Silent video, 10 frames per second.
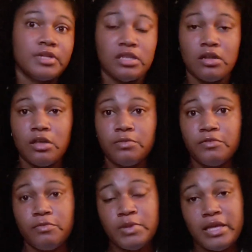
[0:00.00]
That'll help
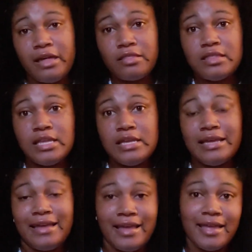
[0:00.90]
it be healthy
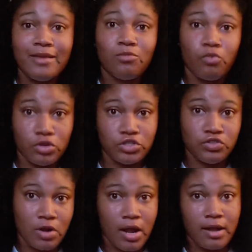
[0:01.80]
and
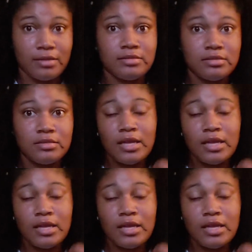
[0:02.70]
moisturized.